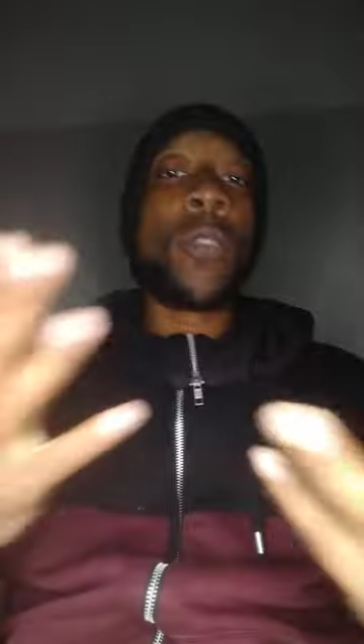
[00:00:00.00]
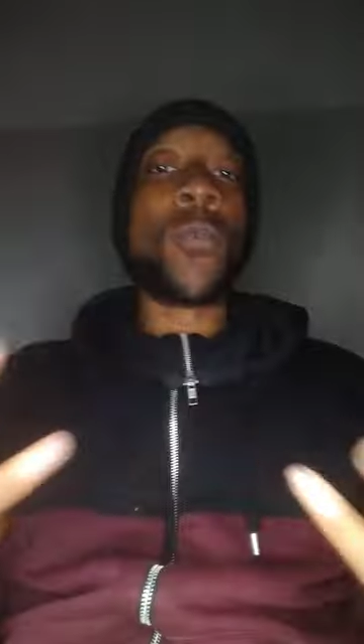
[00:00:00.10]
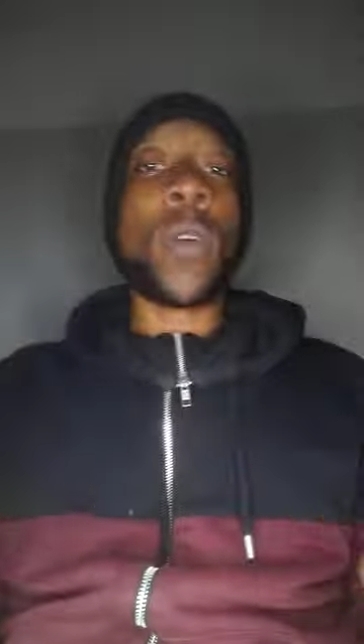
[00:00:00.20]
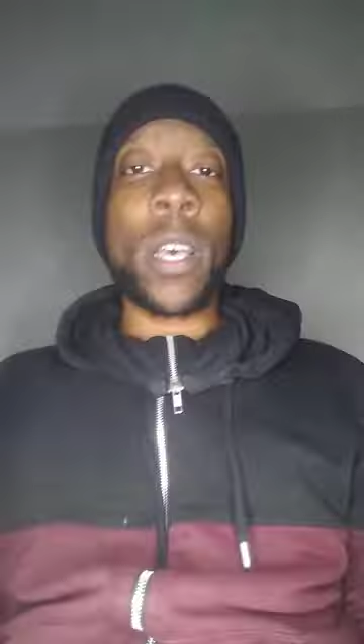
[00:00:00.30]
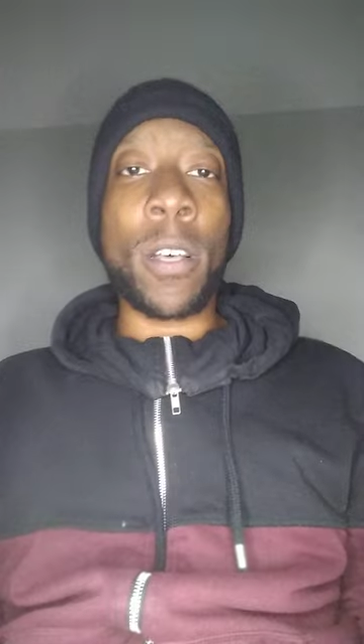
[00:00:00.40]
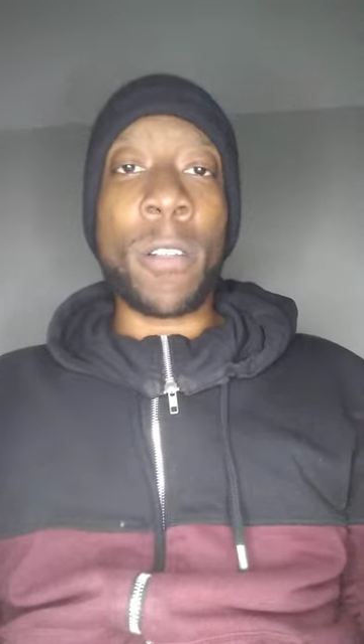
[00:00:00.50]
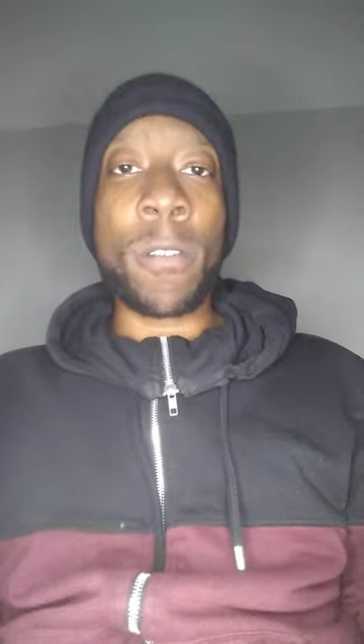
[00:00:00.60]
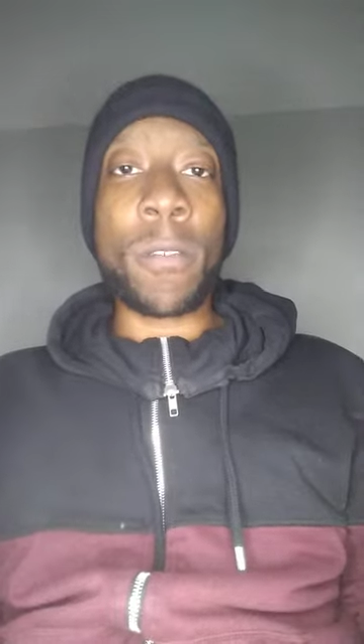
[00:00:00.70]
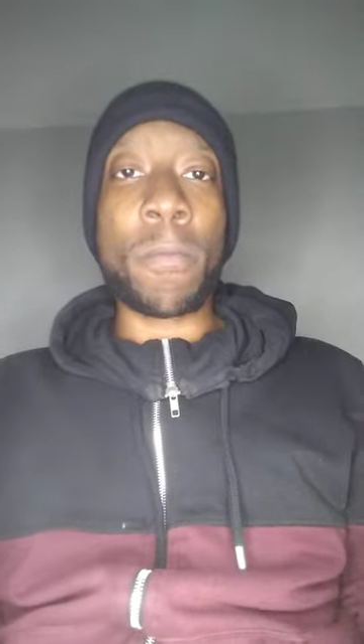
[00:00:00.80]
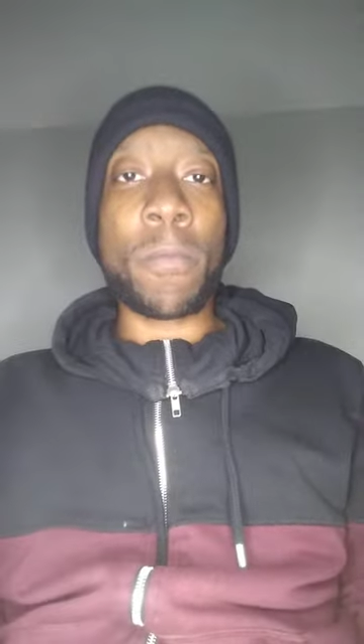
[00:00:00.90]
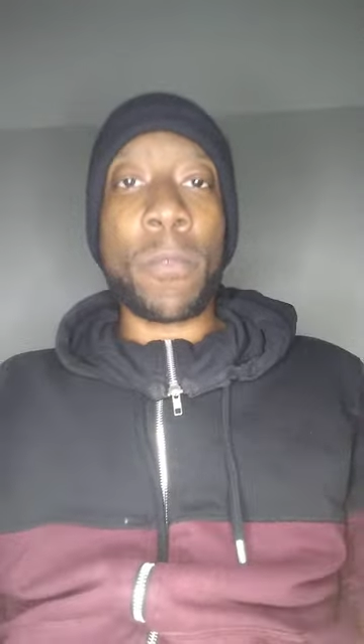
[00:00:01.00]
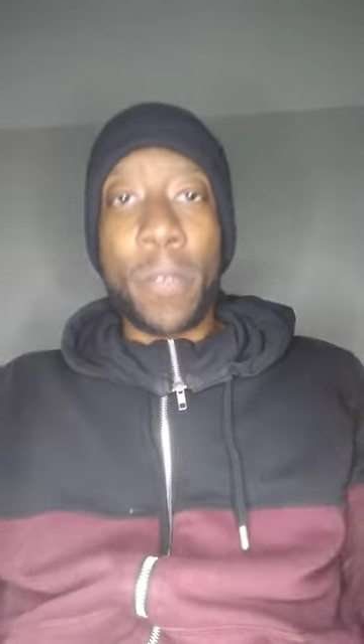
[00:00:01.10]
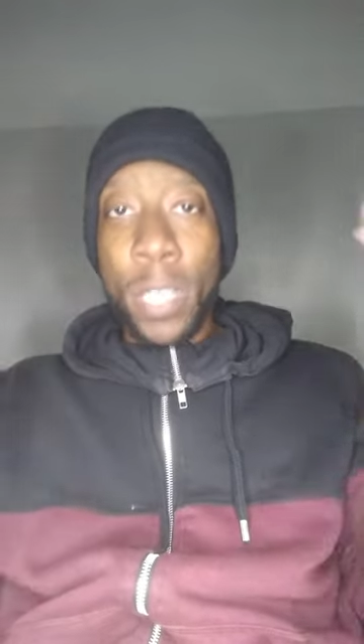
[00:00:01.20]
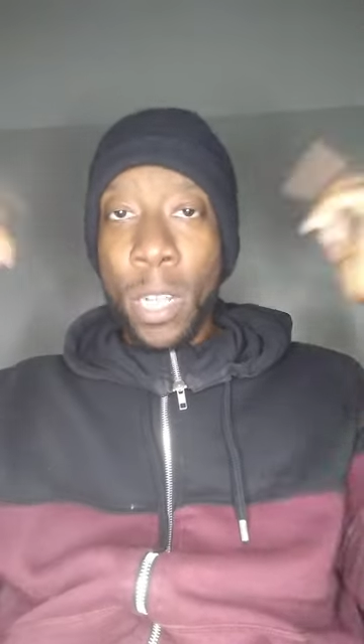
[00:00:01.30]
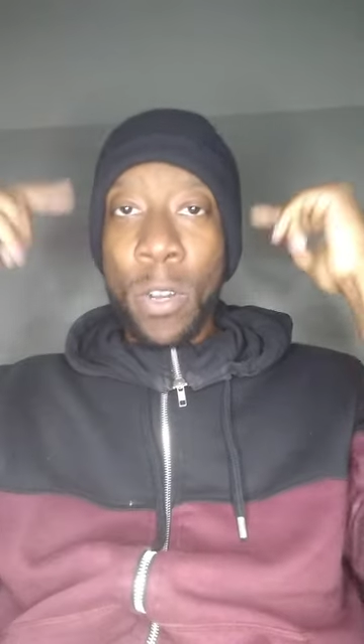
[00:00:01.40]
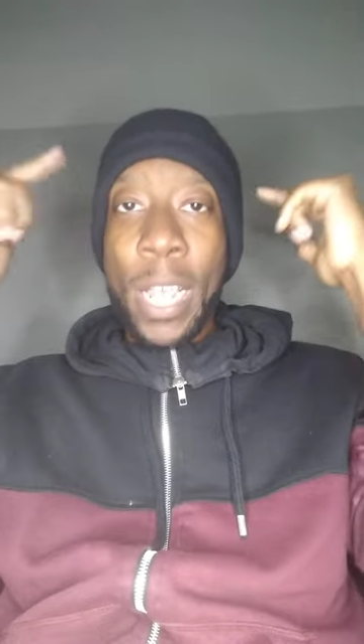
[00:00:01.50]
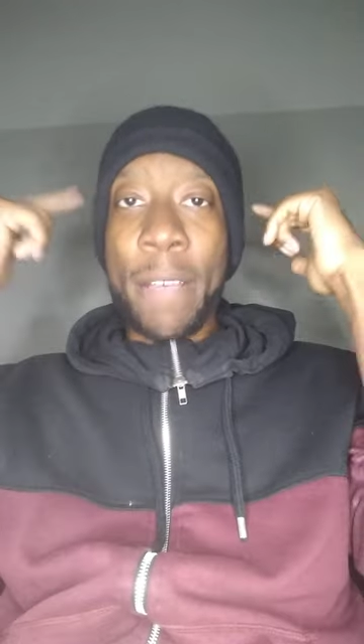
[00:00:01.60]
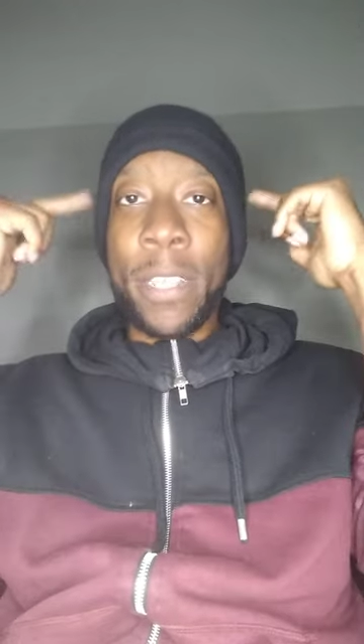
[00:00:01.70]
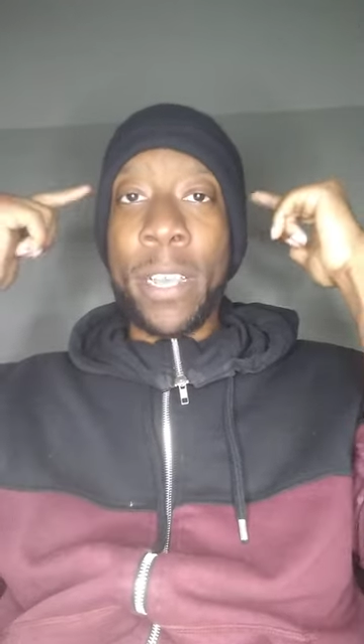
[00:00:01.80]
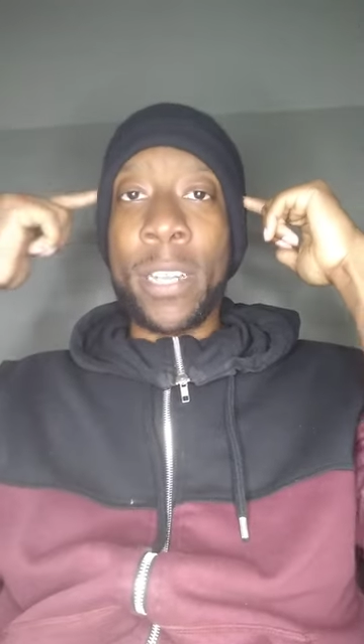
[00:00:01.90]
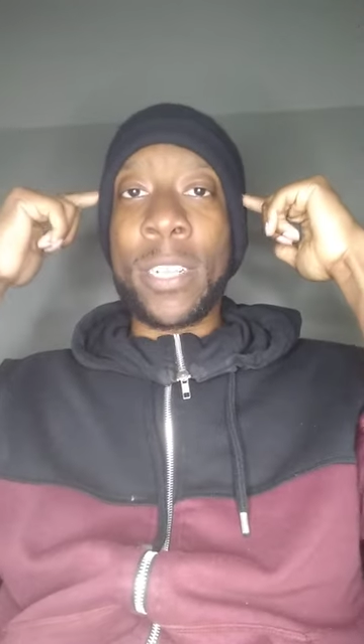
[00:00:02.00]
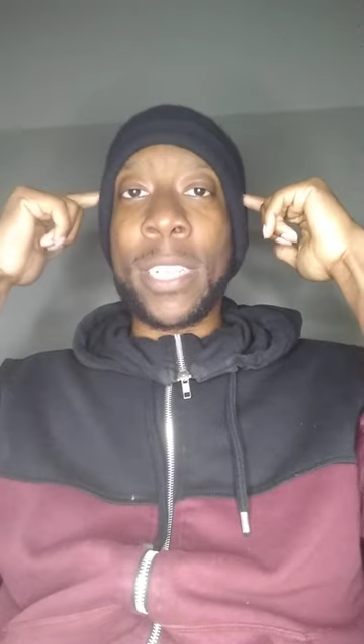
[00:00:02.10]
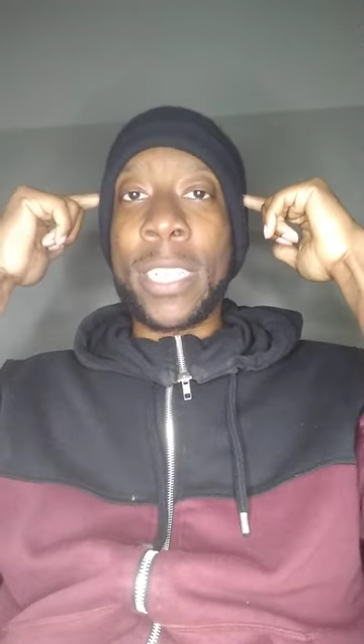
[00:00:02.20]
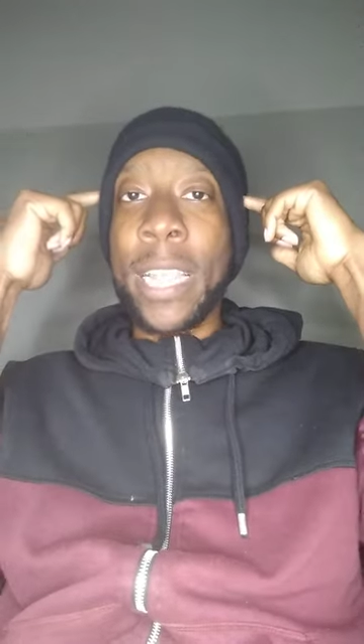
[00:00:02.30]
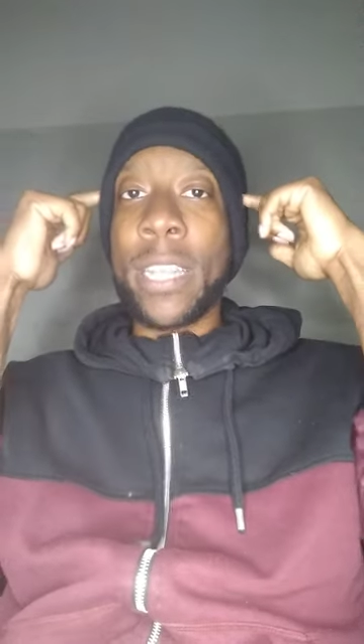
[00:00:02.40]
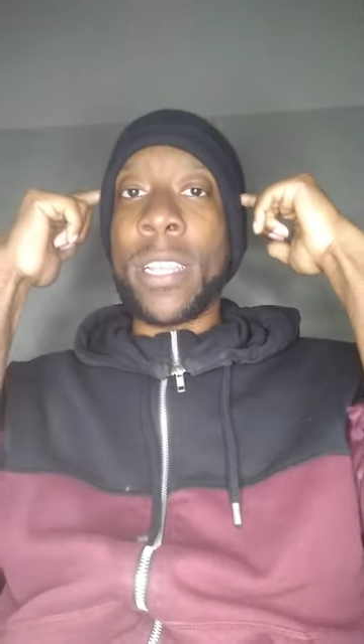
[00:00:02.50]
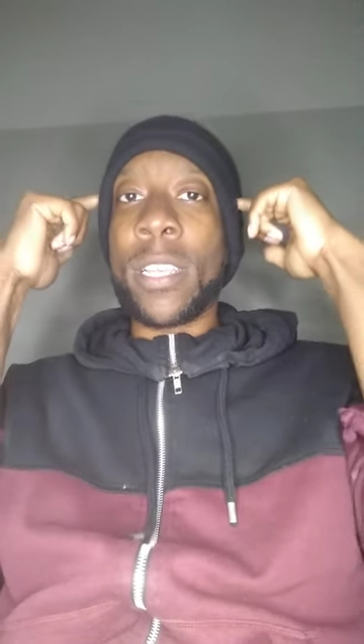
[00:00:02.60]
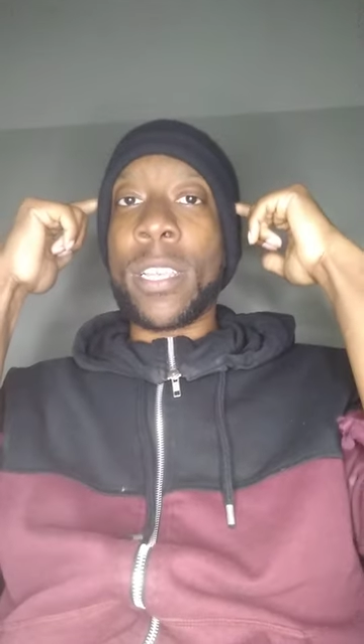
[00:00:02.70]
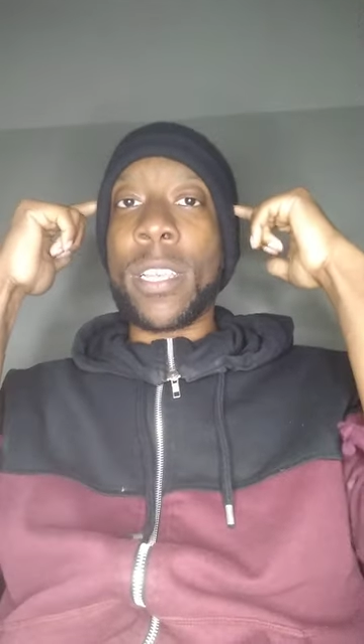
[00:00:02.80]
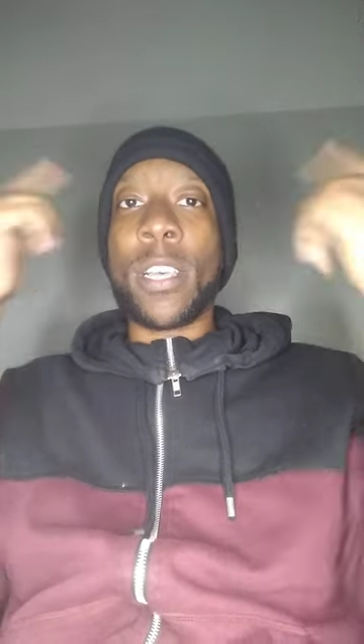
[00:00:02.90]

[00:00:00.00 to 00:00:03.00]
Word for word: but don't have that understanding of what you're